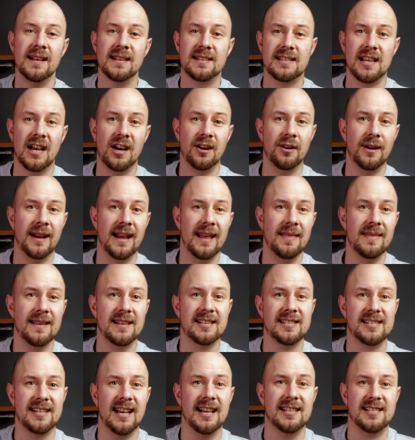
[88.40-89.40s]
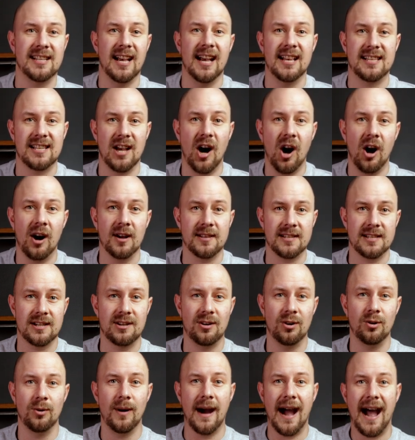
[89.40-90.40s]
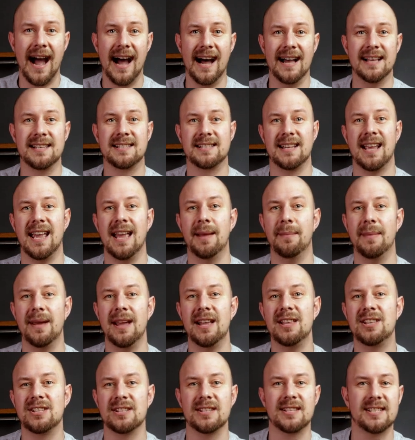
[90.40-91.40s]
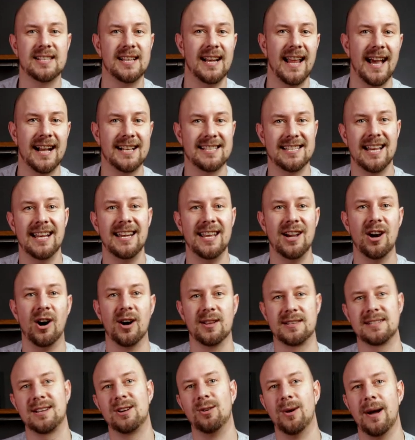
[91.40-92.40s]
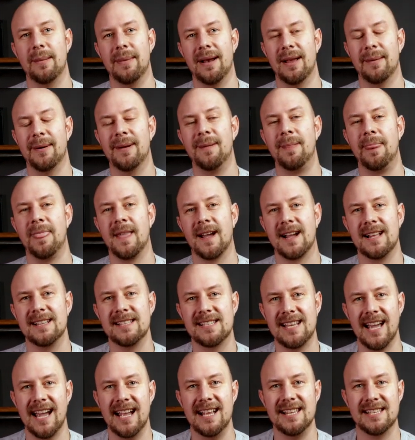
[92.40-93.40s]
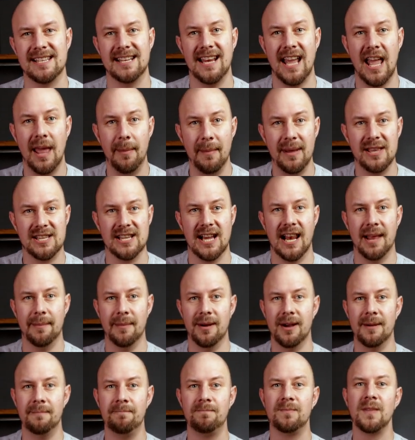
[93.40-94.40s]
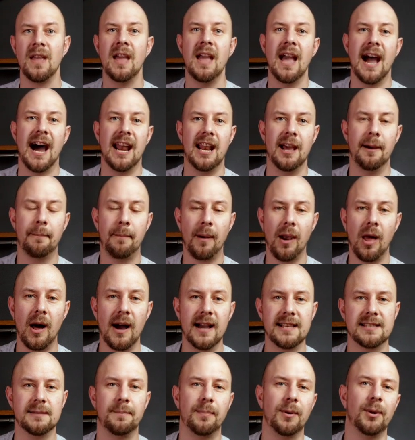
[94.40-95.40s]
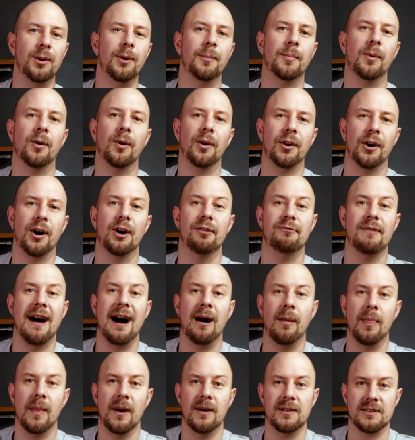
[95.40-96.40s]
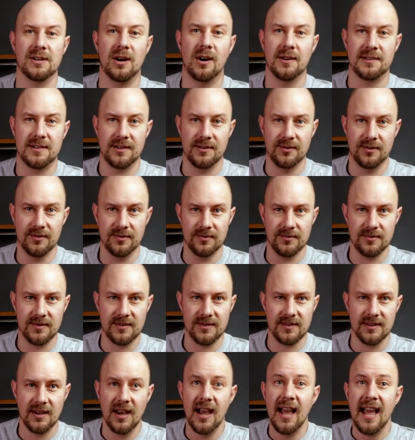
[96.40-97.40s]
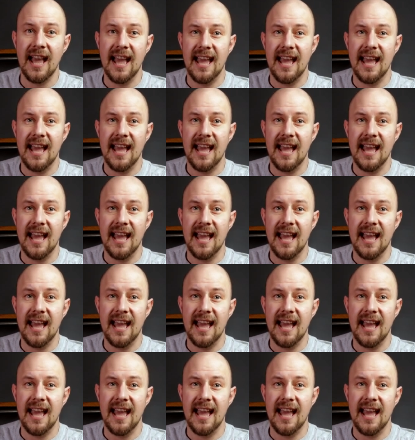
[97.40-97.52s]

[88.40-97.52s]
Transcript: So in this CSS, article has image. selects any article element that contains an image element and it applies a blue border around those articles.